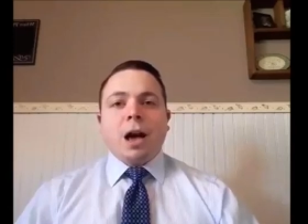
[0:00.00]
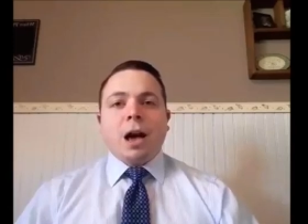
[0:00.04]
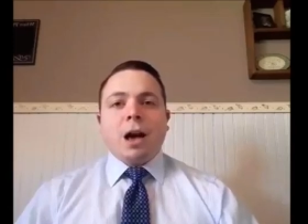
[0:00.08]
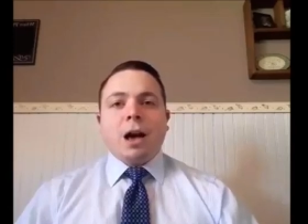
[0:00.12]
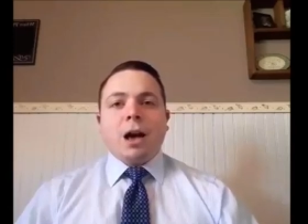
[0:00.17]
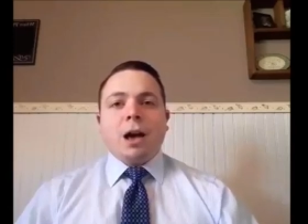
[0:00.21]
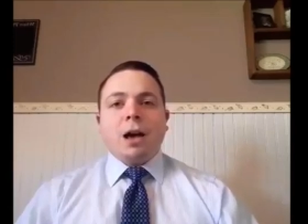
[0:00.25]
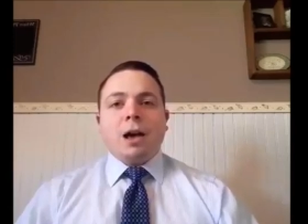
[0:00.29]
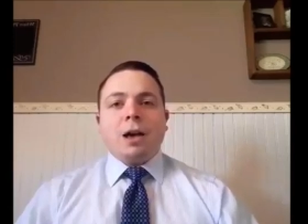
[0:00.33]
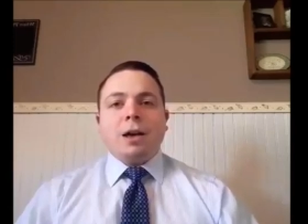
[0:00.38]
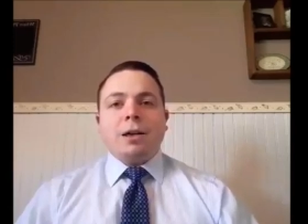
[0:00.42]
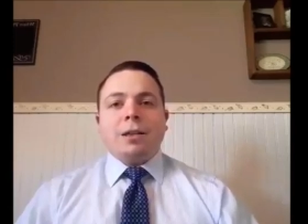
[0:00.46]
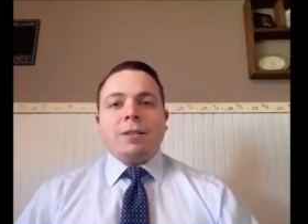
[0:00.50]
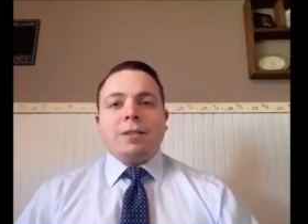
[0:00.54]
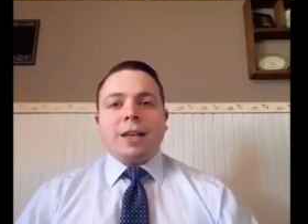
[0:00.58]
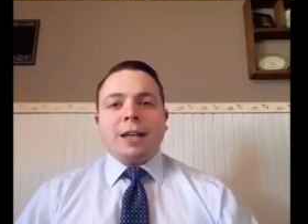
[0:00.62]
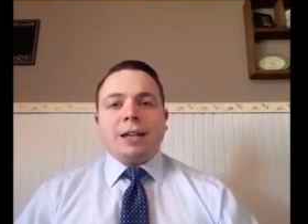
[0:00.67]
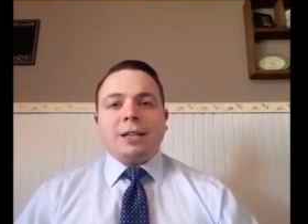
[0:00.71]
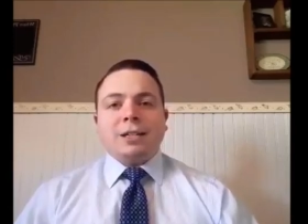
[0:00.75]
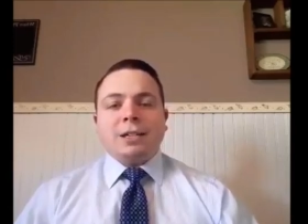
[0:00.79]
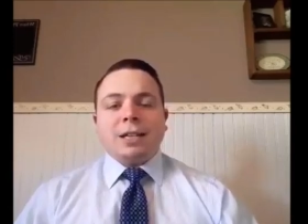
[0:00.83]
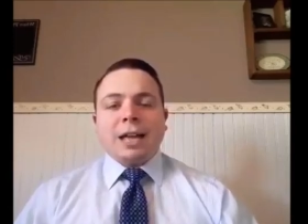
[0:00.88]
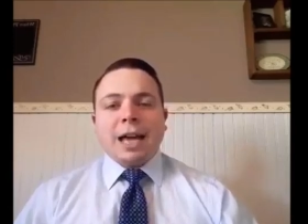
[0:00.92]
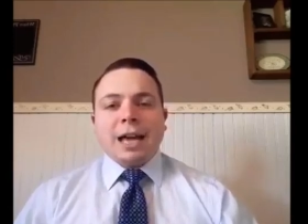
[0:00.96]
uh,
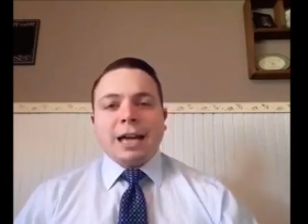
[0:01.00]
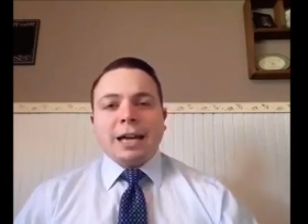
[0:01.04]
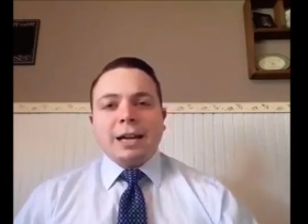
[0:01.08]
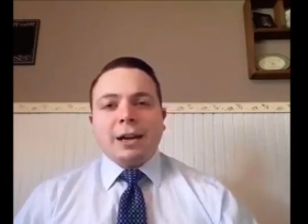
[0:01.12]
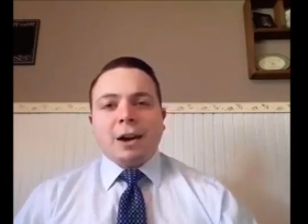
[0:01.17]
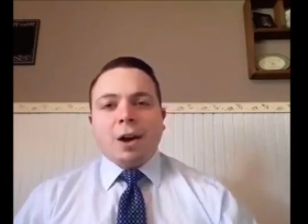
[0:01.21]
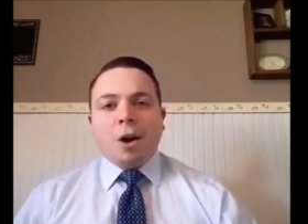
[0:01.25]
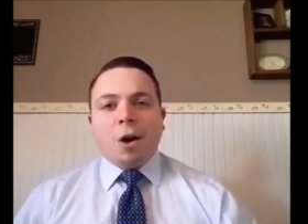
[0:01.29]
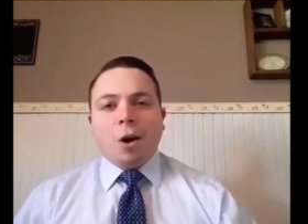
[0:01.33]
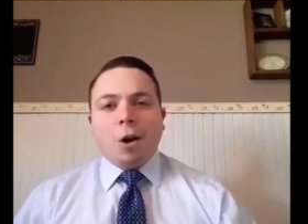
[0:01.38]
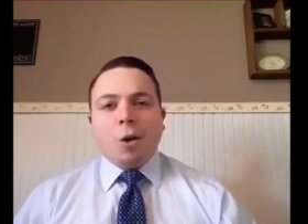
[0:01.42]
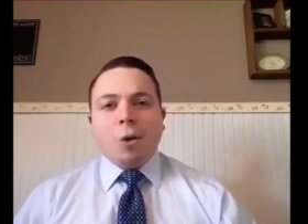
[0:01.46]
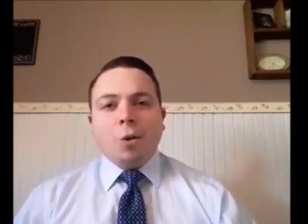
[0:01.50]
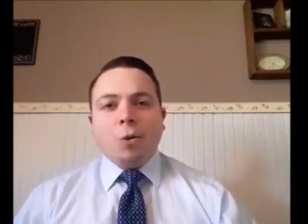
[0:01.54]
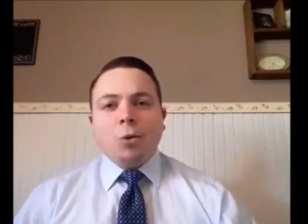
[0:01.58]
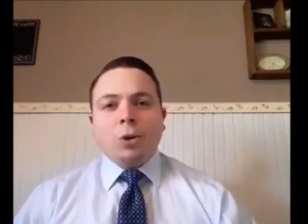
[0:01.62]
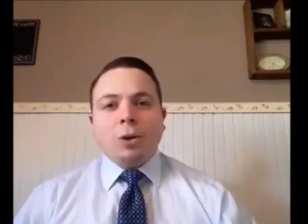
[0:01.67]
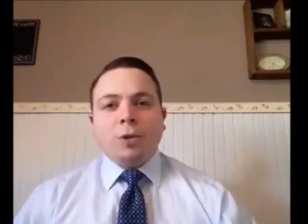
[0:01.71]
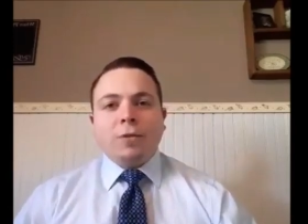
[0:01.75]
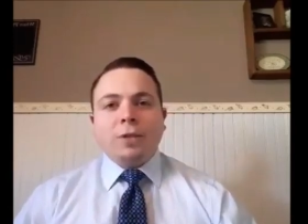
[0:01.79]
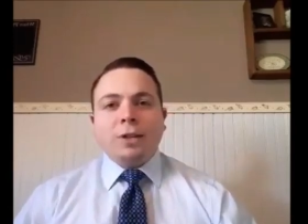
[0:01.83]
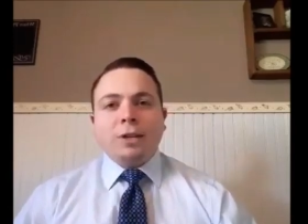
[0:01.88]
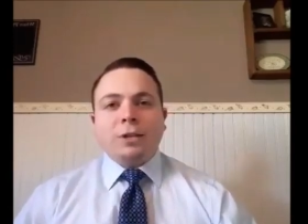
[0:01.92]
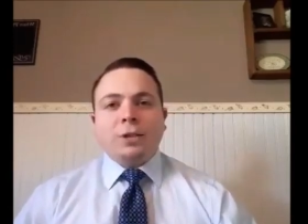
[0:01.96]
that's taken
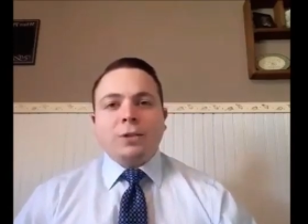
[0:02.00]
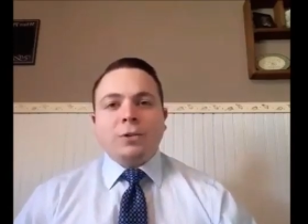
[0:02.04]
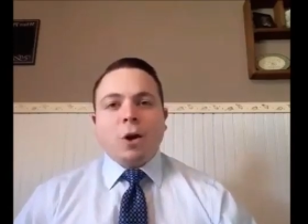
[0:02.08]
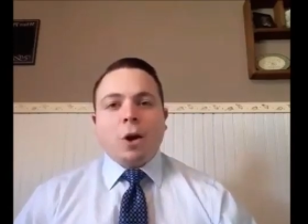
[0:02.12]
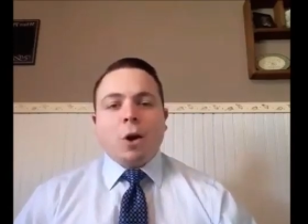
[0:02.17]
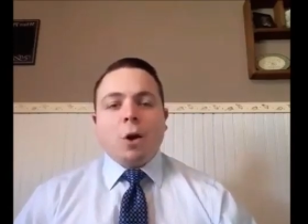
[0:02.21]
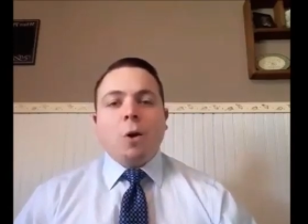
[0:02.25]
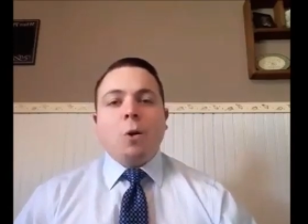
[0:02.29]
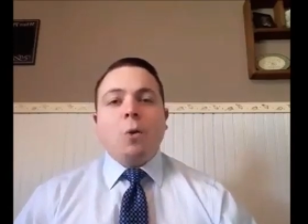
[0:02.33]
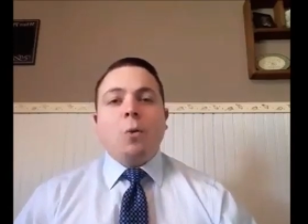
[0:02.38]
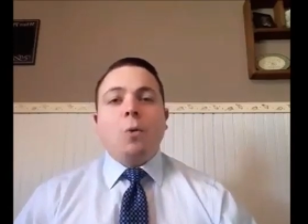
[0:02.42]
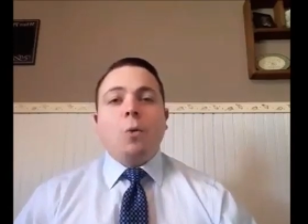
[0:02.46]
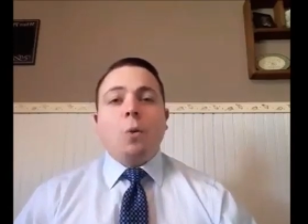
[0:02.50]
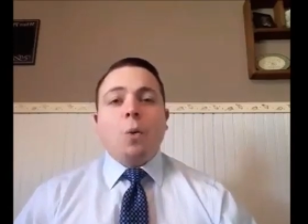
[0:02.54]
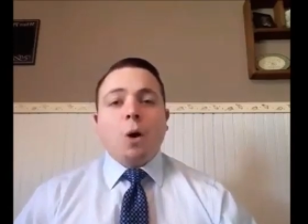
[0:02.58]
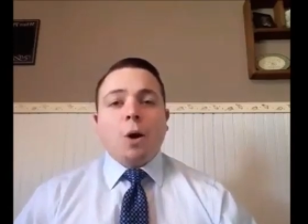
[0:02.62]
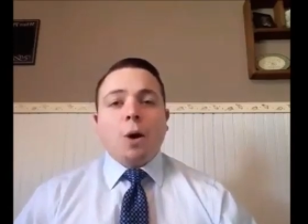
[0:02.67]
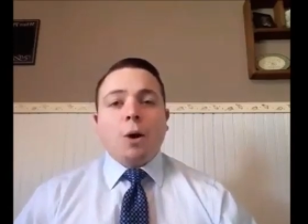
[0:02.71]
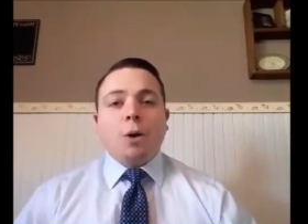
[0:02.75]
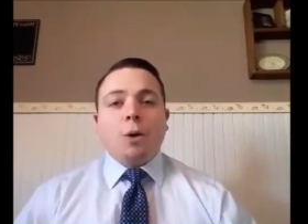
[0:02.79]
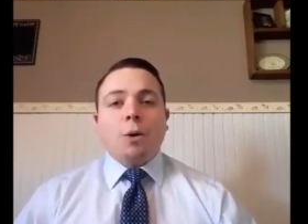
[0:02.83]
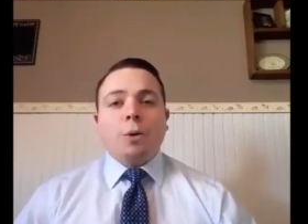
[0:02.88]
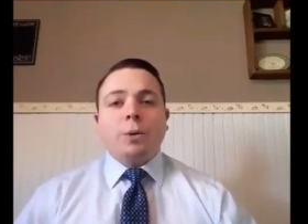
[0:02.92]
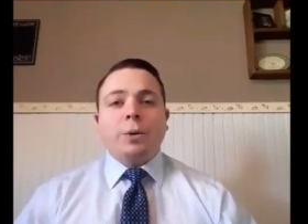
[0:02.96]
hold of this whole
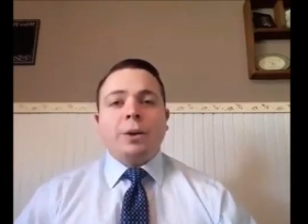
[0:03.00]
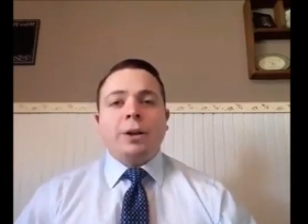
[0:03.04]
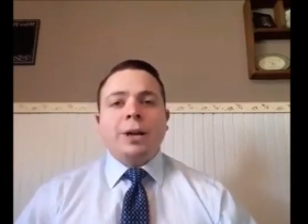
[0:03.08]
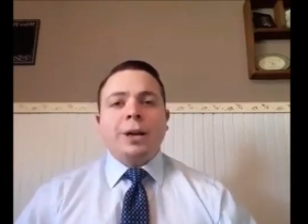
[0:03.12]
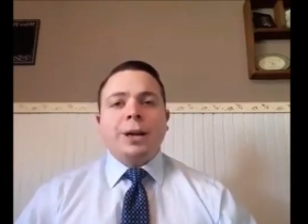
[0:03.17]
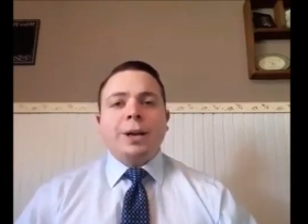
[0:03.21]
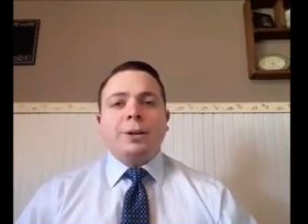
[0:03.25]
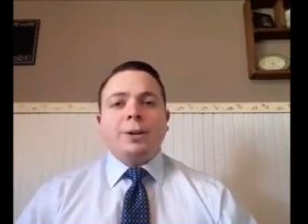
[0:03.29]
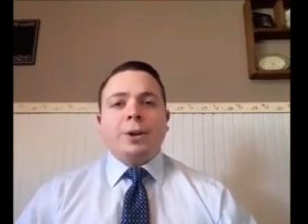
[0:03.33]
world,